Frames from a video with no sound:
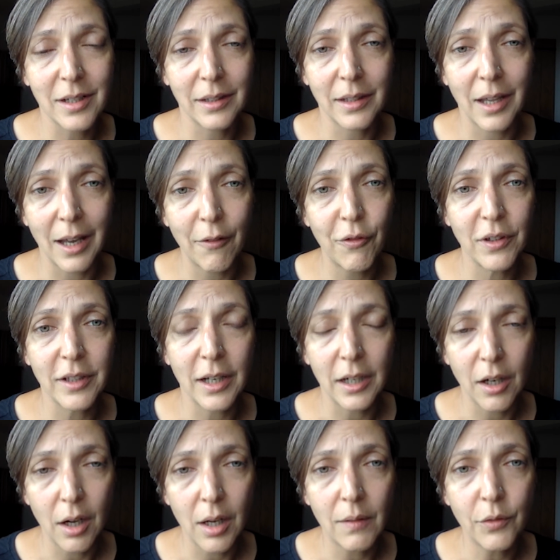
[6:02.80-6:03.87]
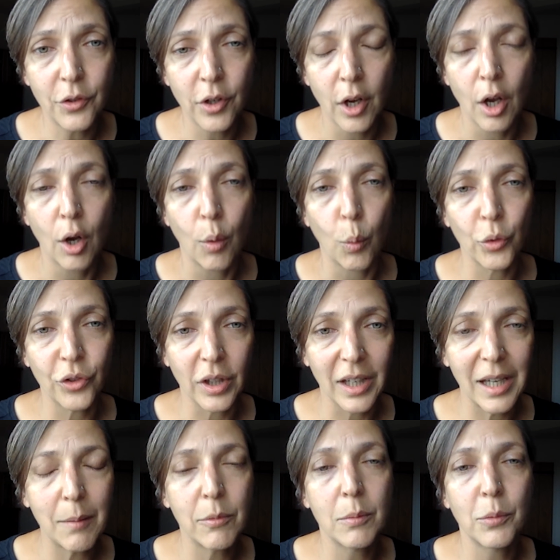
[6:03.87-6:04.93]
in their everyday lives was to
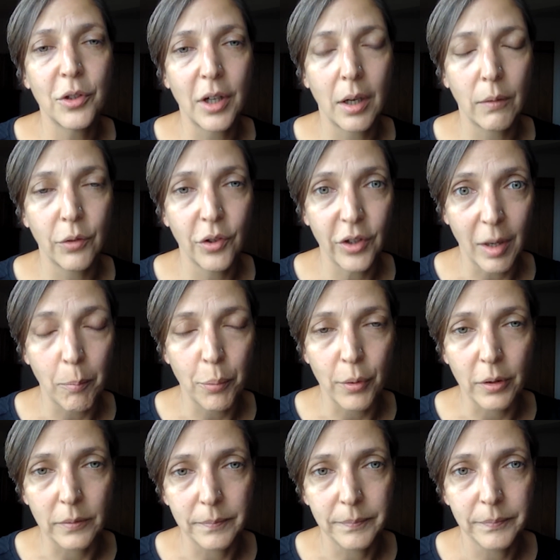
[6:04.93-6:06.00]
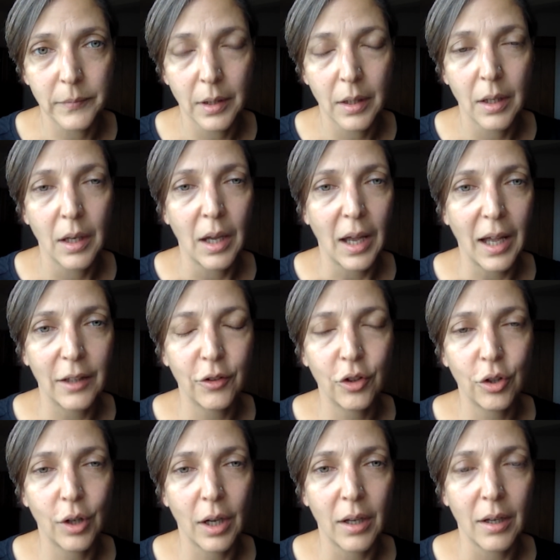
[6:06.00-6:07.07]
keep themselves separate and
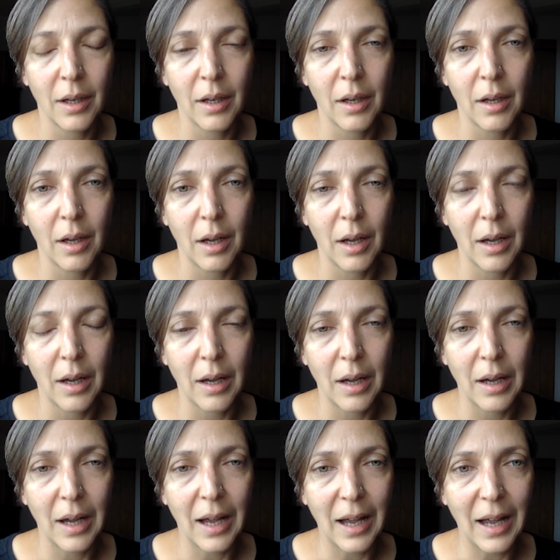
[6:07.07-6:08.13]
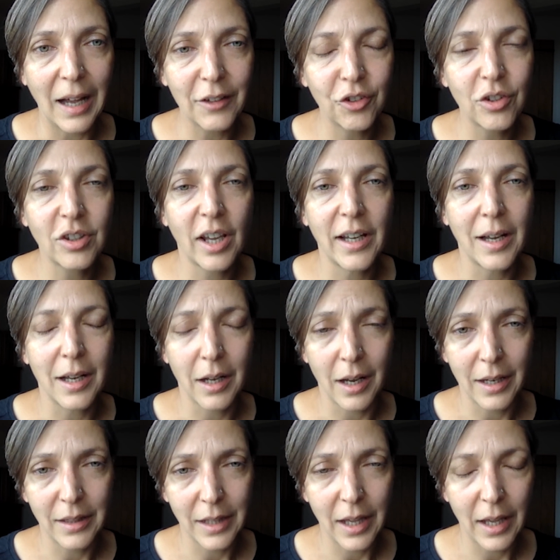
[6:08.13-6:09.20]
to agitate
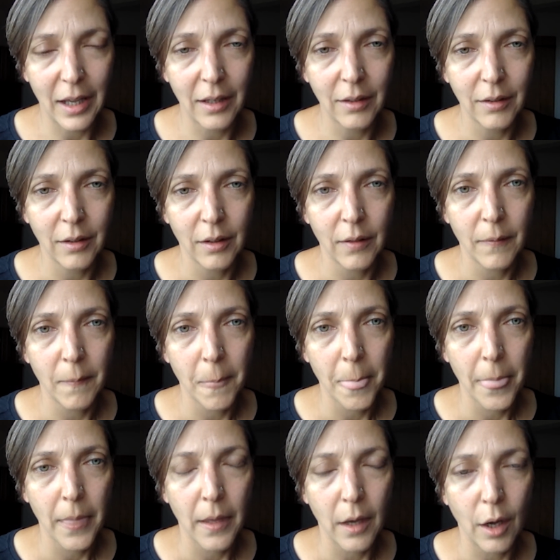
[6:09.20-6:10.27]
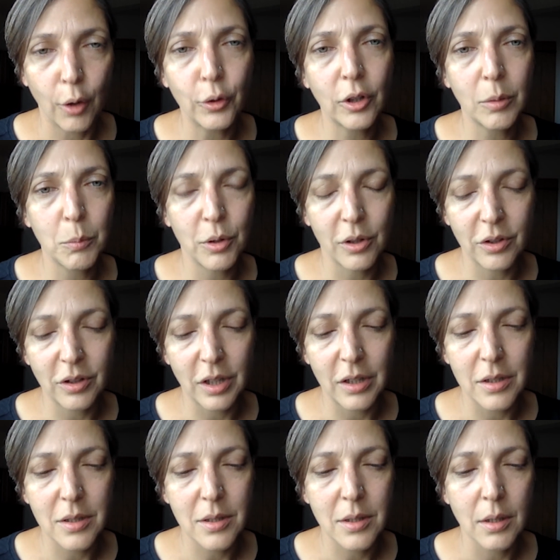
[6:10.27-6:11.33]
in their own
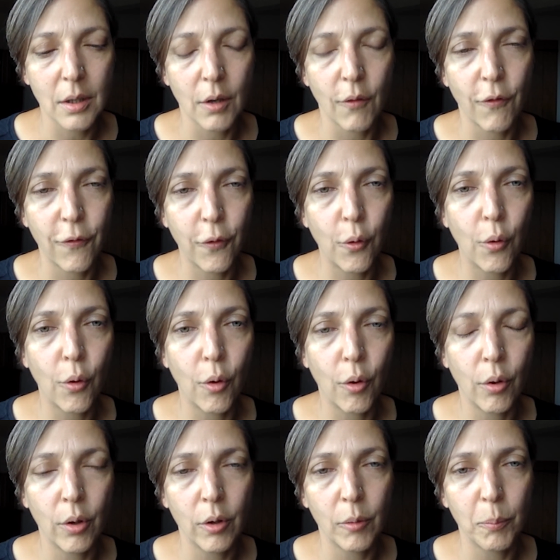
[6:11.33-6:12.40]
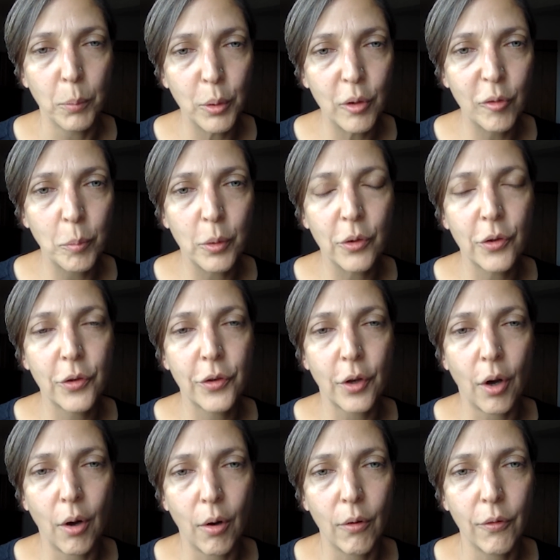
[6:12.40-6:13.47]
communities for movements
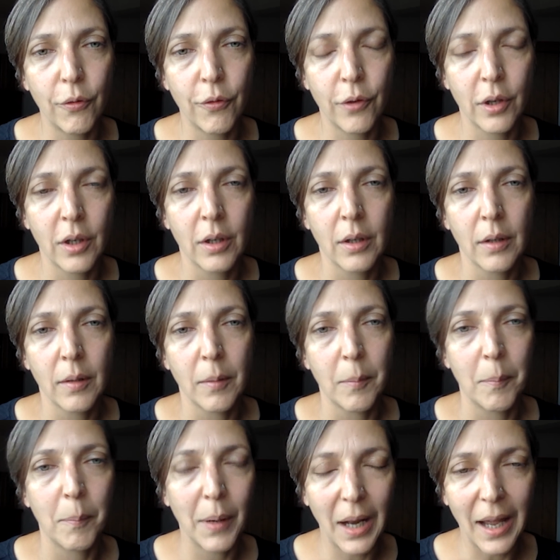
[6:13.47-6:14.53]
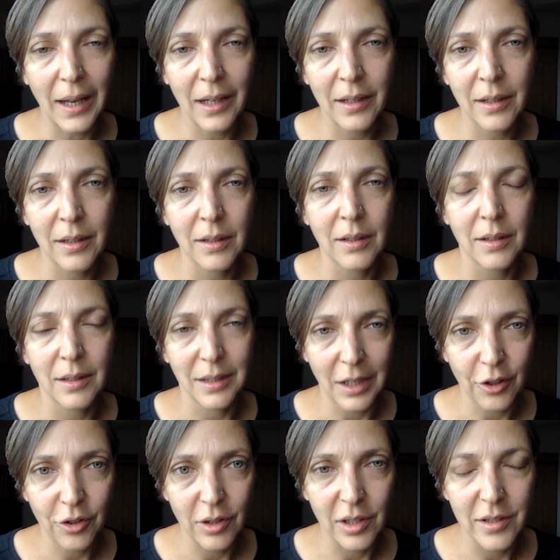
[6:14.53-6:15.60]
of black
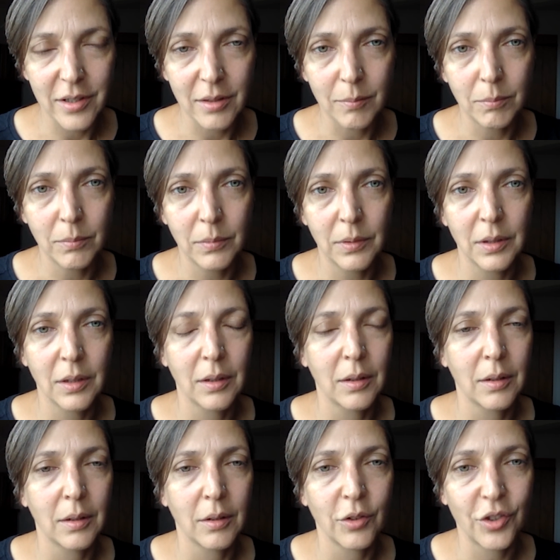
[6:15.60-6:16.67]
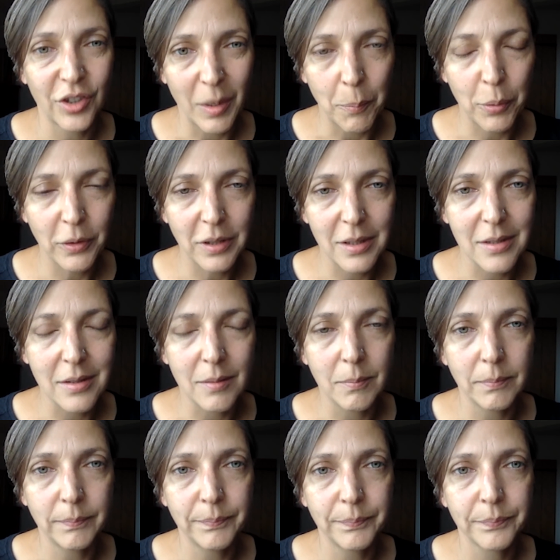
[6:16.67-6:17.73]
nationalism,
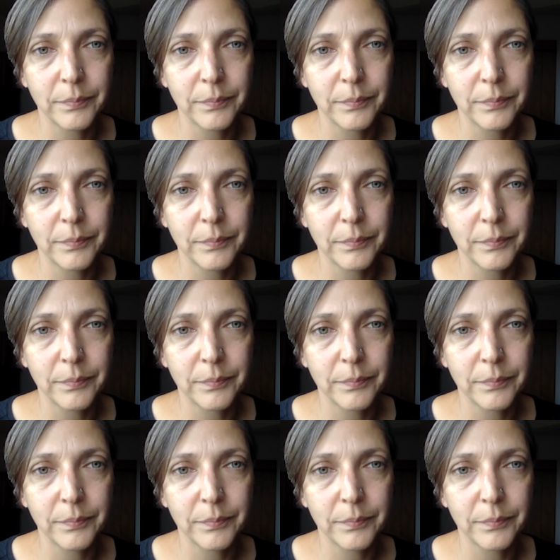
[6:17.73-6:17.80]
separatism.